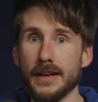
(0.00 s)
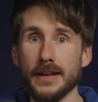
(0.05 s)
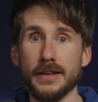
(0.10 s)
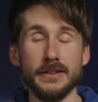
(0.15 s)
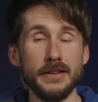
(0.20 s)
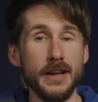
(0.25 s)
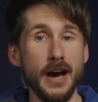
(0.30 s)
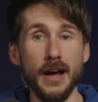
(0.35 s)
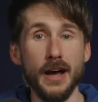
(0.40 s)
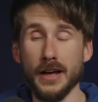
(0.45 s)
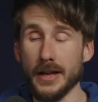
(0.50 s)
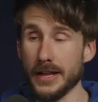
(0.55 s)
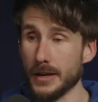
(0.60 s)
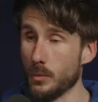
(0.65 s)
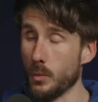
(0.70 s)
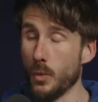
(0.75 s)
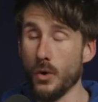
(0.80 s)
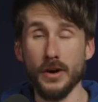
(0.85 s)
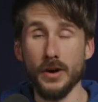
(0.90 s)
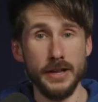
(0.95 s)
not uh,
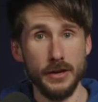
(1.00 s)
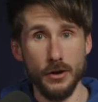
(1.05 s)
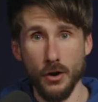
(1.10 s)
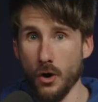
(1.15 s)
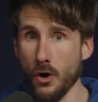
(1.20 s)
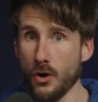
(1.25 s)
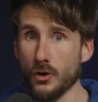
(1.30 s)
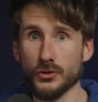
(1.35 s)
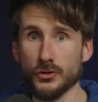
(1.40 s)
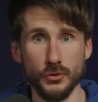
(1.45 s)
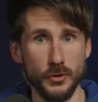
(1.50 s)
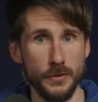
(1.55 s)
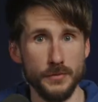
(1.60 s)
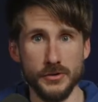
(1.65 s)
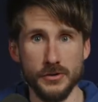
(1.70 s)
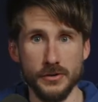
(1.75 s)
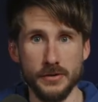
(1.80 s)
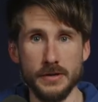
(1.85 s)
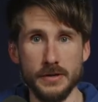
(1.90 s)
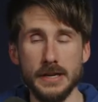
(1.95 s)
well in all
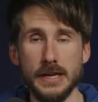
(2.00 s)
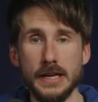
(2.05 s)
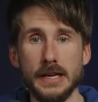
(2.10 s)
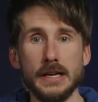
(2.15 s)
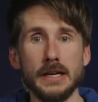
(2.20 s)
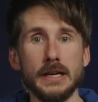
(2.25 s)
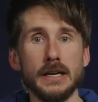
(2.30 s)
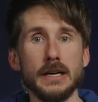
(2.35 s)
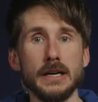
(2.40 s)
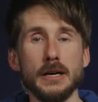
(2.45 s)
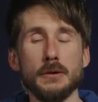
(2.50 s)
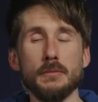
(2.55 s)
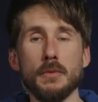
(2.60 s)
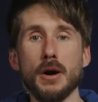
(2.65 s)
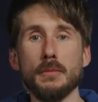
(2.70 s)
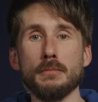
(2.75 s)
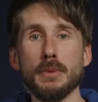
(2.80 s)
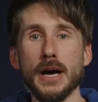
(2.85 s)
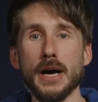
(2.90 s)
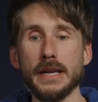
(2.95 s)
Scripture, um,
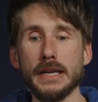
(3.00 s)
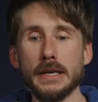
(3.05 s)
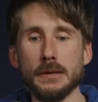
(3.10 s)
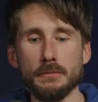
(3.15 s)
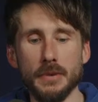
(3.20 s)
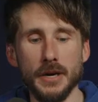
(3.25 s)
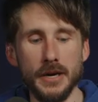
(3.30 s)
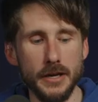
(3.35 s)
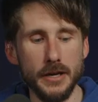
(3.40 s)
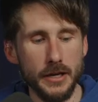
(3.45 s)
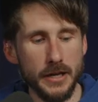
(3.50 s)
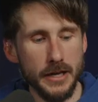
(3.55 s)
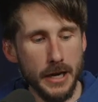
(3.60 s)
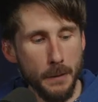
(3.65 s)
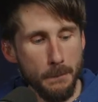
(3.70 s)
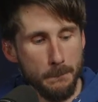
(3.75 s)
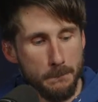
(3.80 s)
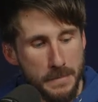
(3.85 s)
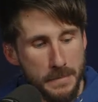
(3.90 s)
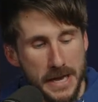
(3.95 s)
but but
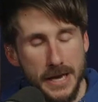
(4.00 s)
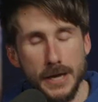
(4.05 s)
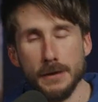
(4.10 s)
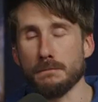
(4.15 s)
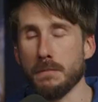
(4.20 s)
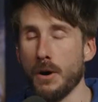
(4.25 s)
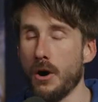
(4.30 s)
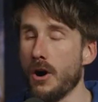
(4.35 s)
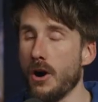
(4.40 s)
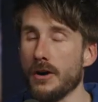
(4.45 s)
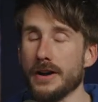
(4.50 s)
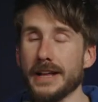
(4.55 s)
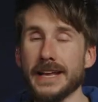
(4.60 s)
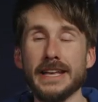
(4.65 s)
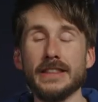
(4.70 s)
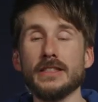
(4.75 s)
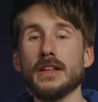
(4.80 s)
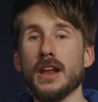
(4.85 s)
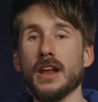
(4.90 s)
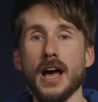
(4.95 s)
a big part
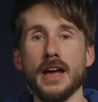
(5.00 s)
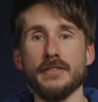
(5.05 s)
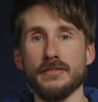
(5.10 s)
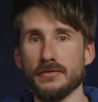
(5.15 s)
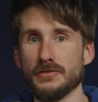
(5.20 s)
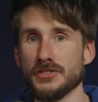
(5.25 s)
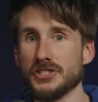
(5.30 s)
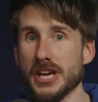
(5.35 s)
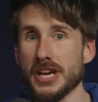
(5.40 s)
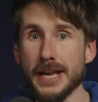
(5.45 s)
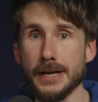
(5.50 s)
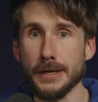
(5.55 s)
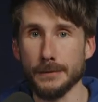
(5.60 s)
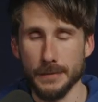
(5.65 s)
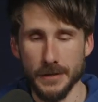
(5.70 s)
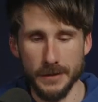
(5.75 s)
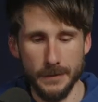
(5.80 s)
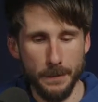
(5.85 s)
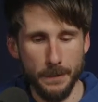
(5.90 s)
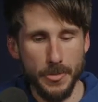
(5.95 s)
in the life of Jacob.